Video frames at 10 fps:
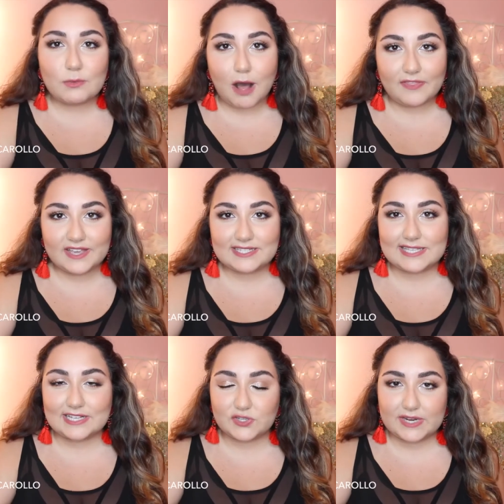to all the
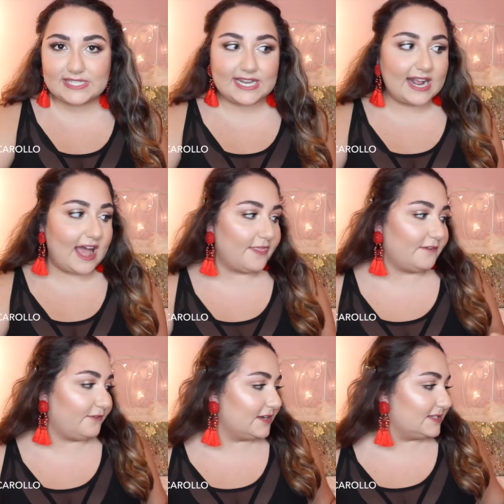accessories that I got, the
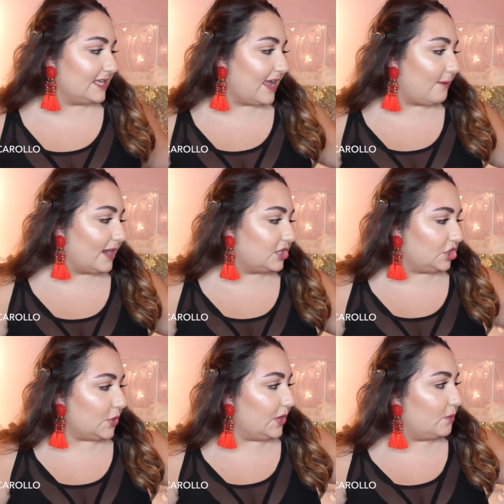first thing I wanted to
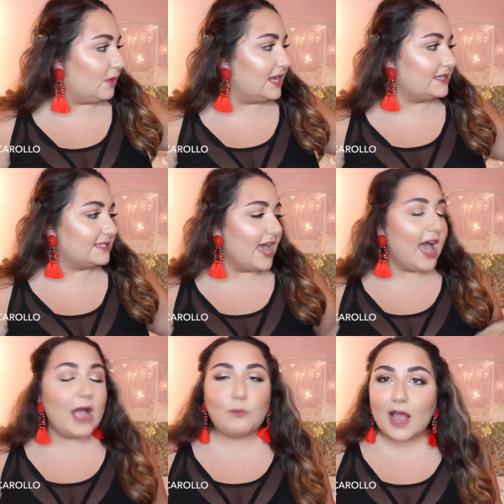show you was
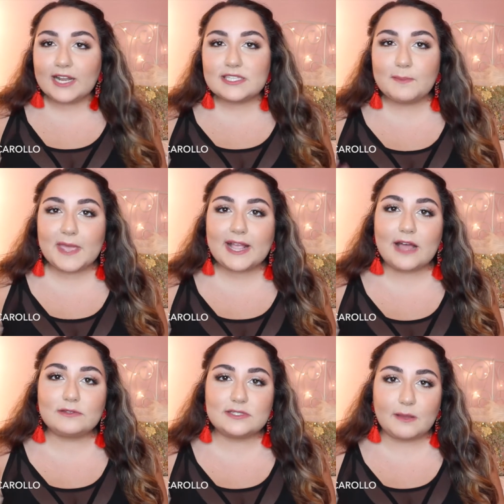I wanted to pick
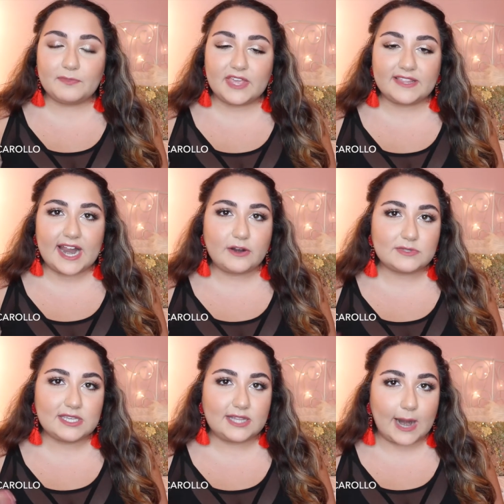out something that I
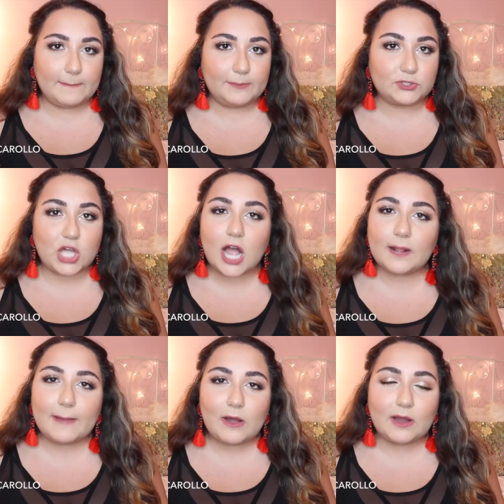don't see a lot of people talk
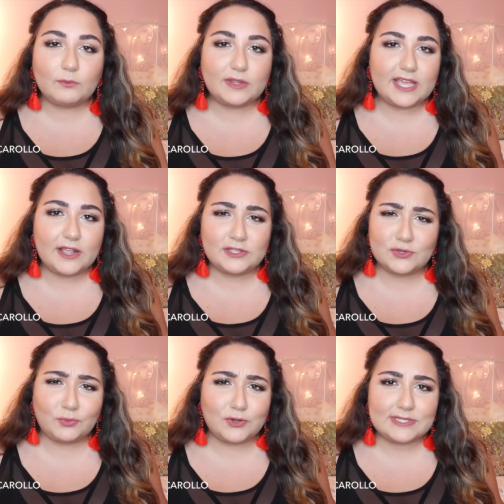about when they
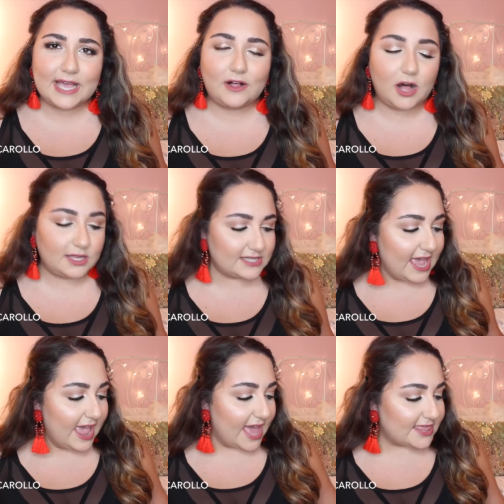do Rosegal hauls,
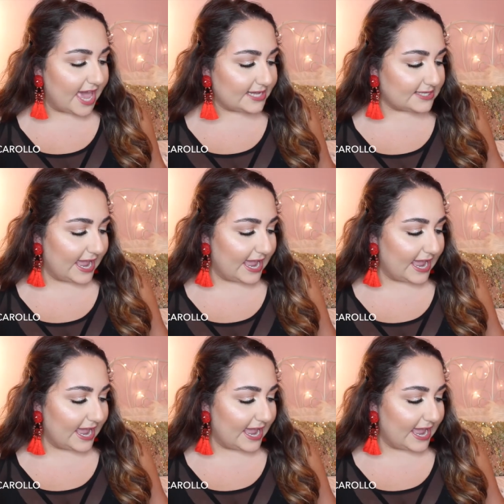and that is a